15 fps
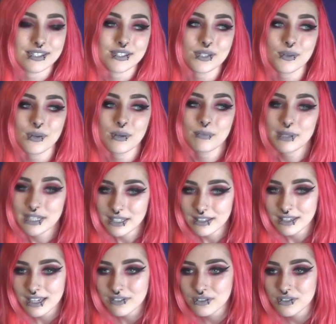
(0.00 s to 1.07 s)
So
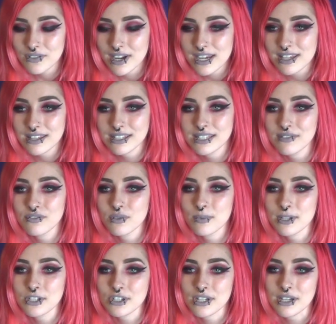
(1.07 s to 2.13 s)
immediately after finding this
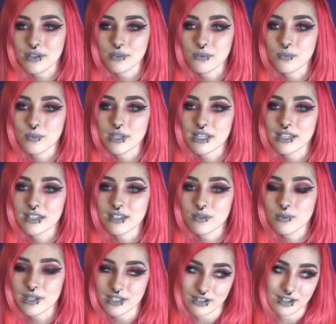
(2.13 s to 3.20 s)
information out, we went